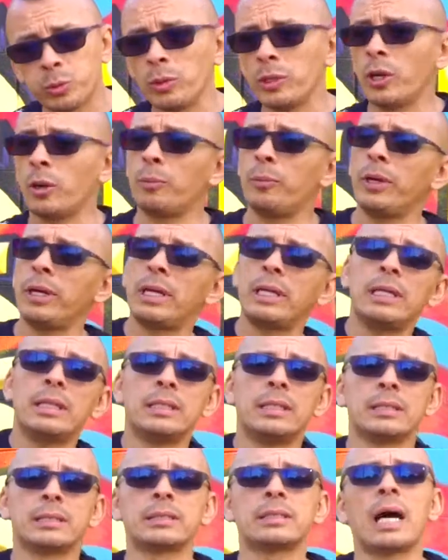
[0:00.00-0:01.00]
one are we going to
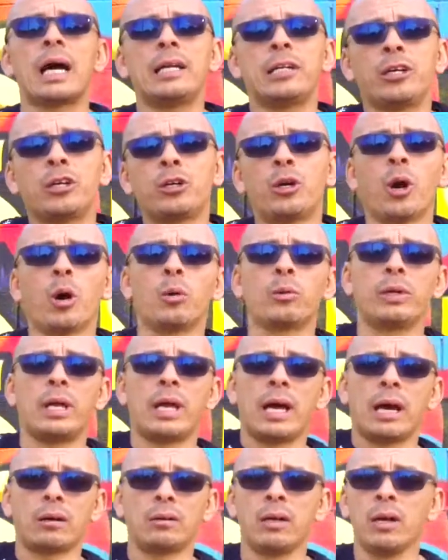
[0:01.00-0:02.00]
decide to go
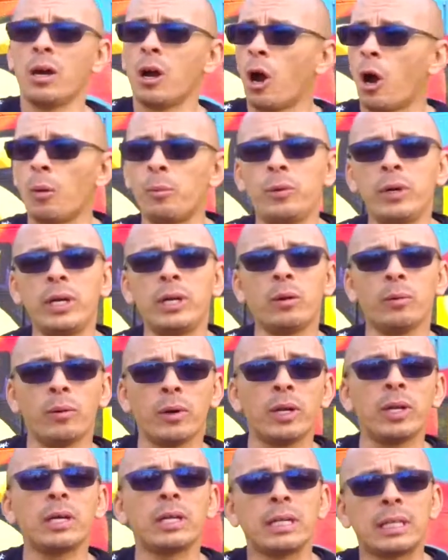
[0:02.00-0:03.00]
down? Are we going
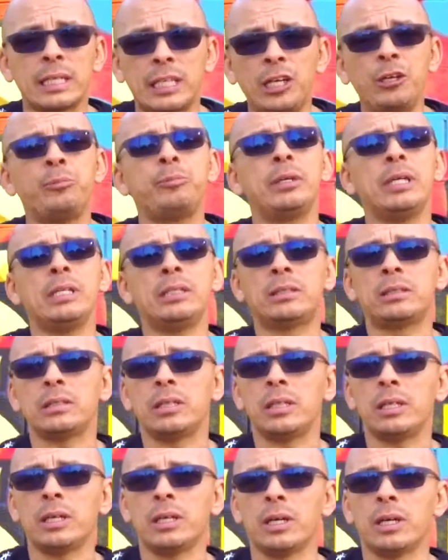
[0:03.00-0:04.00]
to keep
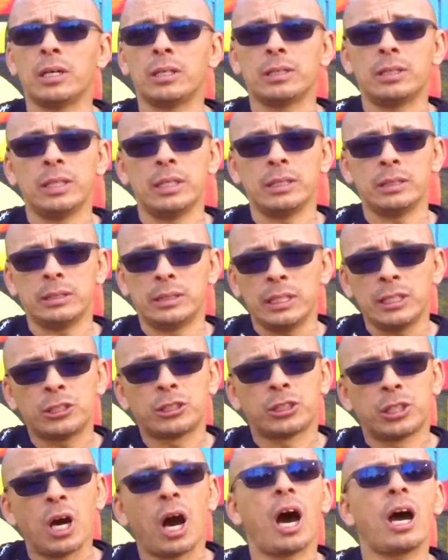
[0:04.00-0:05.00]
these
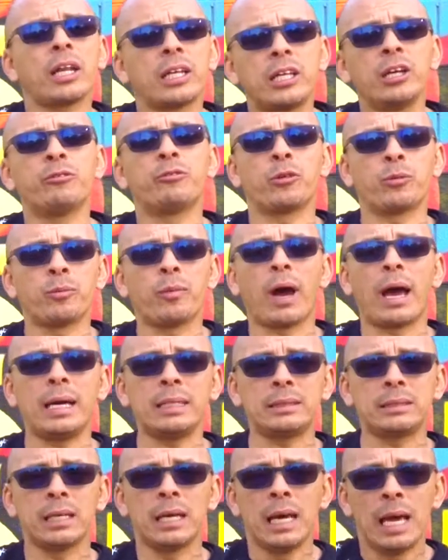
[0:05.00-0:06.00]
God-given
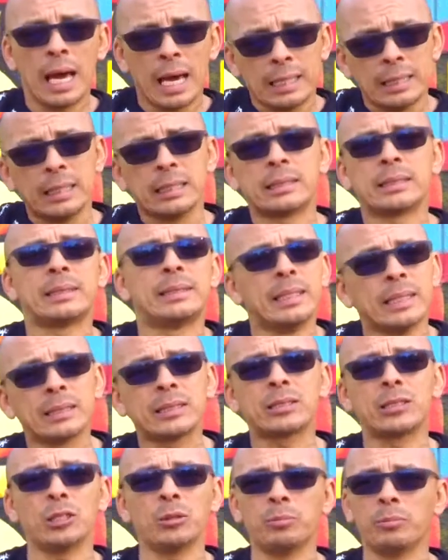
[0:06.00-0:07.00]
rights and the
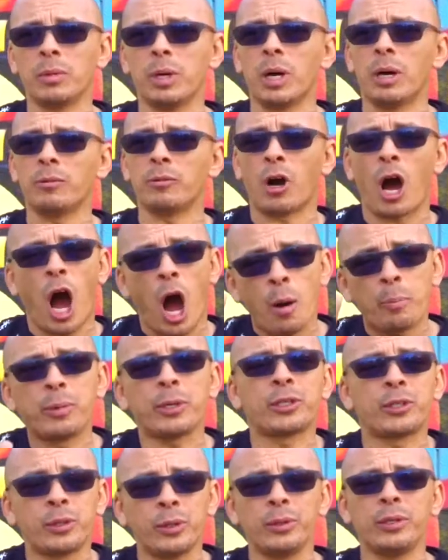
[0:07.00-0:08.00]
system of
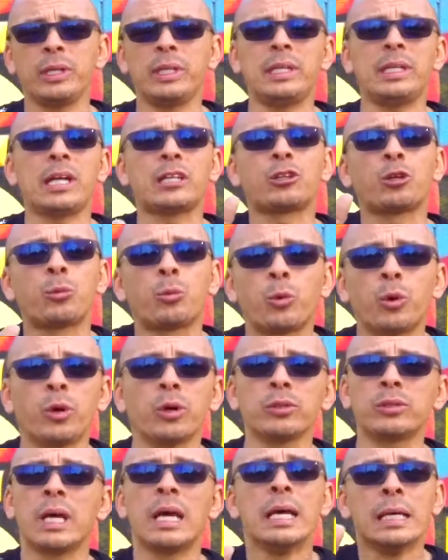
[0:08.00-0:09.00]
opportunity that the
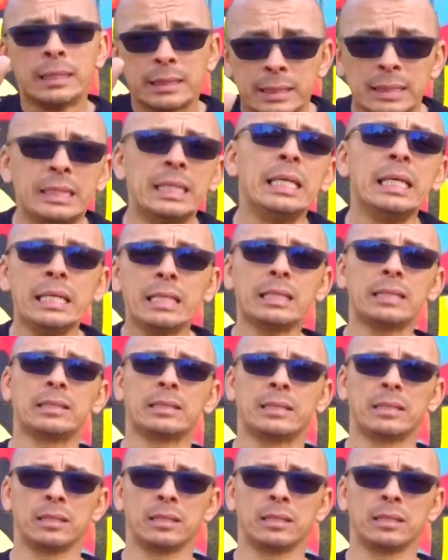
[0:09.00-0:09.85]
world seeks?